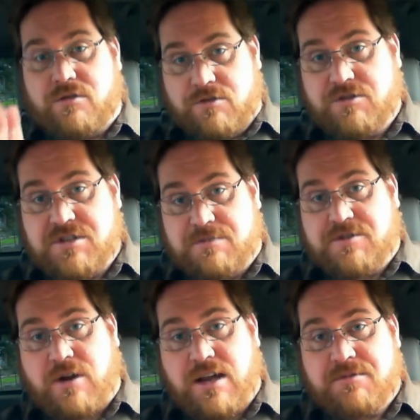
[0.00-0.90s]

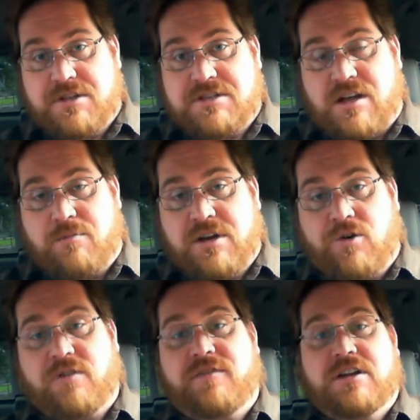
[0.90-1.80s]
subscribe to the Zombie
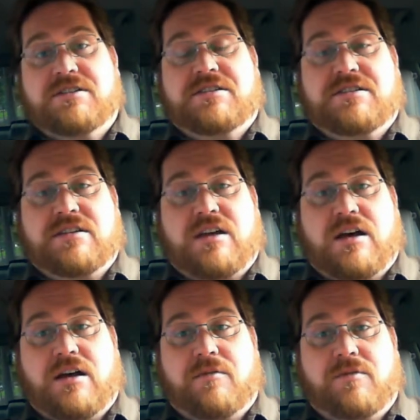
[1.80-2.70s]
Orpheus
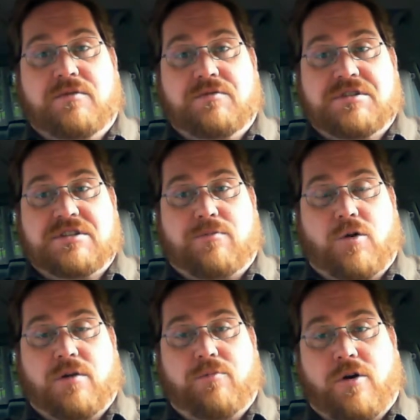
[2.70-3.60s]

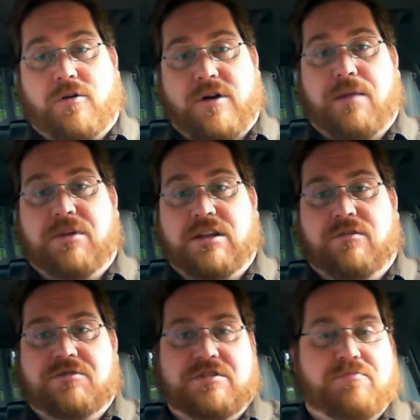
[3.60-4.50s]
support program.
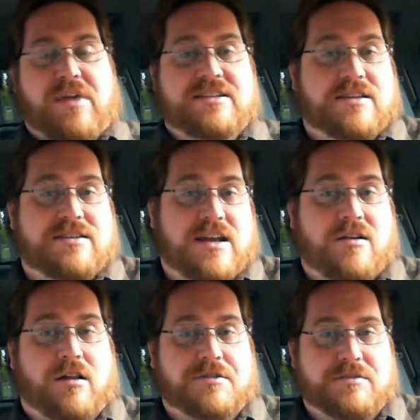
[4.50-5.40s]
You basically
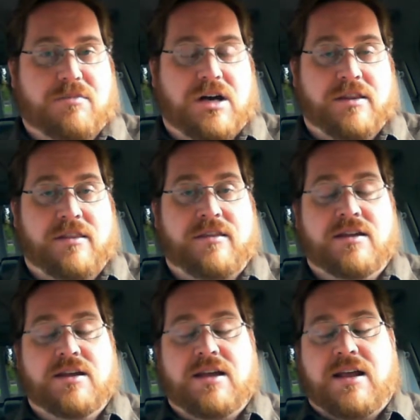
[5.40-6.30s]
$10 a
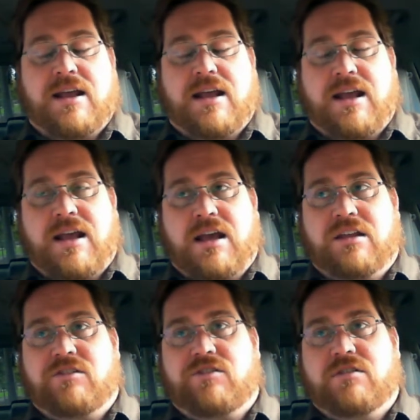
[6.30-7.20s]
month,
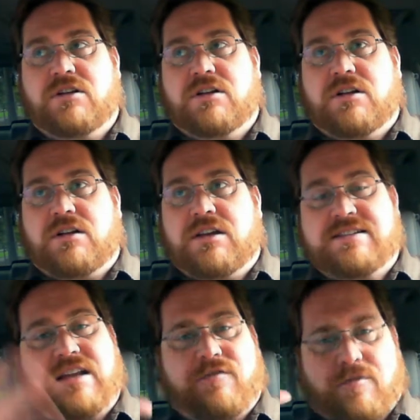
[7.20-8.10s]
and
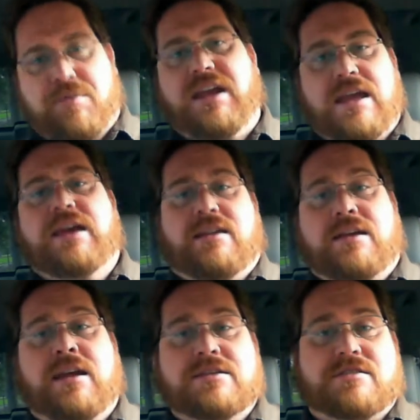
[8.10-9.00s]
instead of a big hit
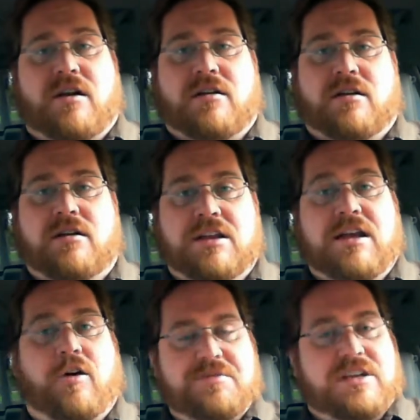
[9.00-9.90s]
at Kickstarter, it
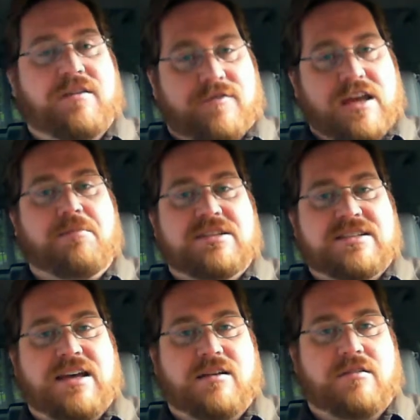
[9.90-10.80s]
helps give them a
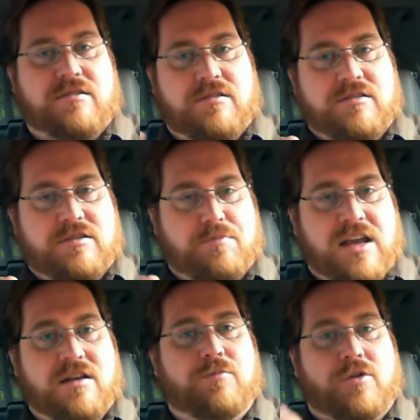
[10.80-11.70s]
set,
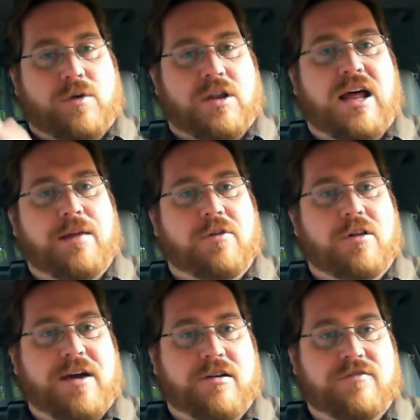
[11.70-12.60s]
dependable, reliable
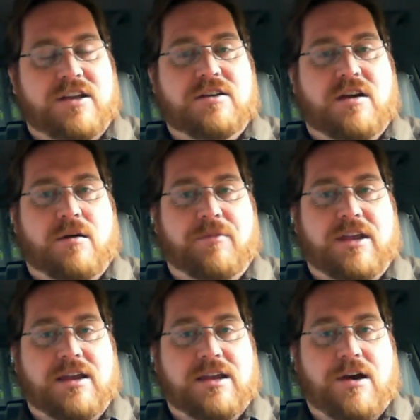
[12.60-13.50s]
amount of income
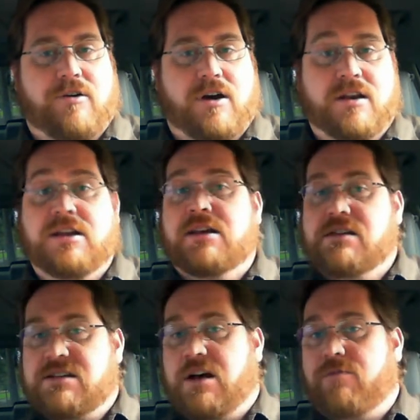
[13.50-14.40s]
they can count on
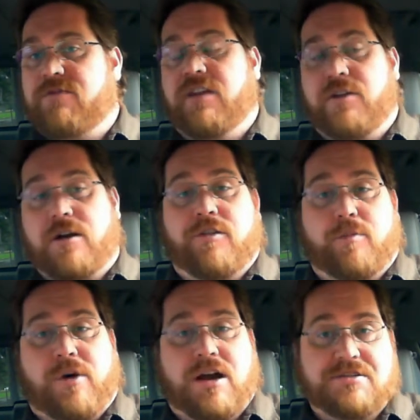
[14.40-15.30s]
to help fund their other
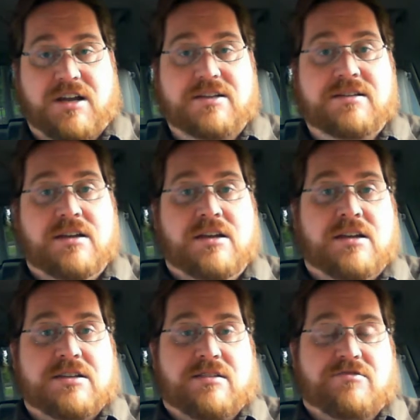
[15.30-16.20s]
projects.
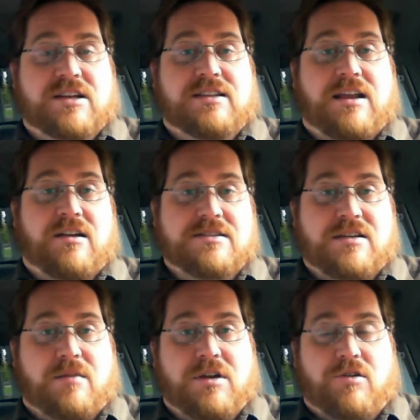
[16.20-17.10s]
So check that out at
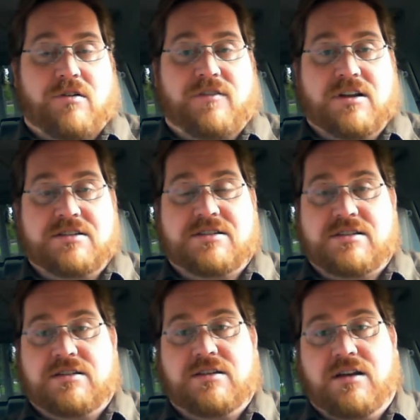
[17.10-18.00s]
Zombie
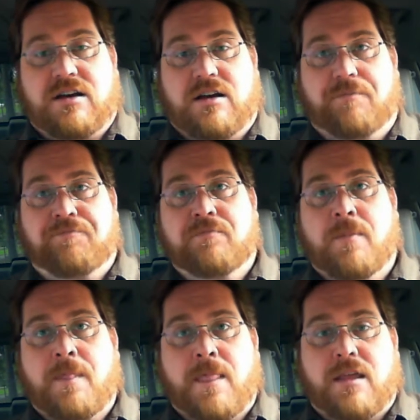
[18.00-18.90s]
Orpheus,
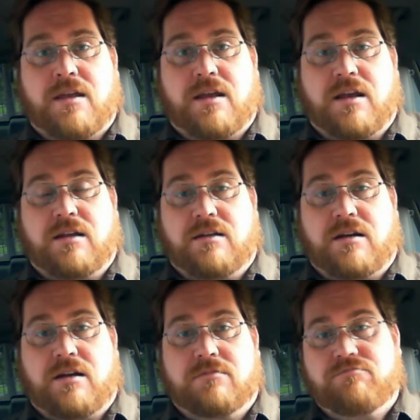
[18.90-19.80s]
and
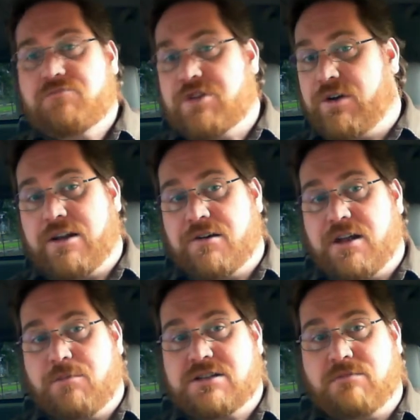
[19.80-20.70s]
donate your
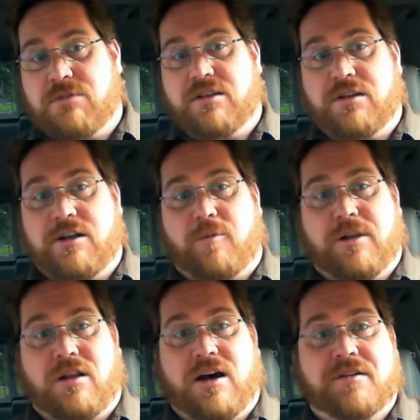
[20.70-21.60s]
$10 a month. It would help
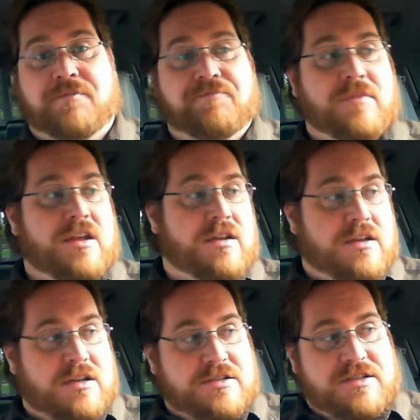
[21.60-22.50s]
a lot.
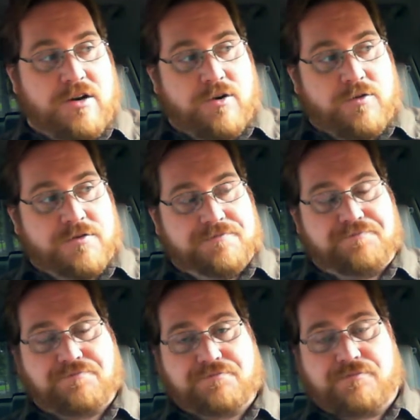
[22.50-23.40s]
So
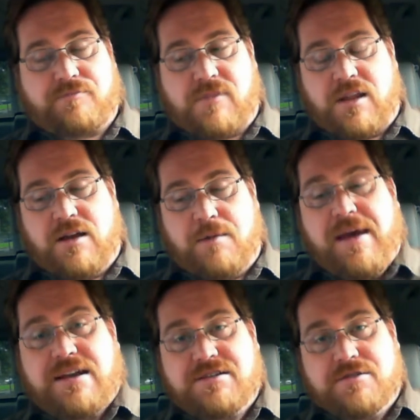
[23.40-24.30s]

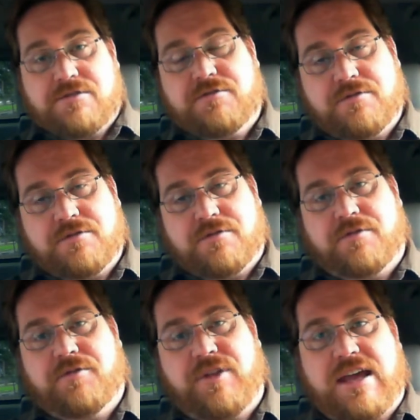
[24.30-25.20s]
back to
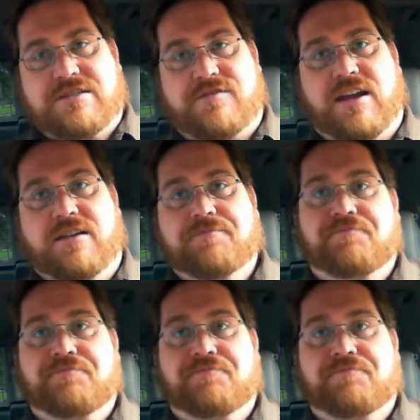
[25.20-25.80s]
the Hands of Fate.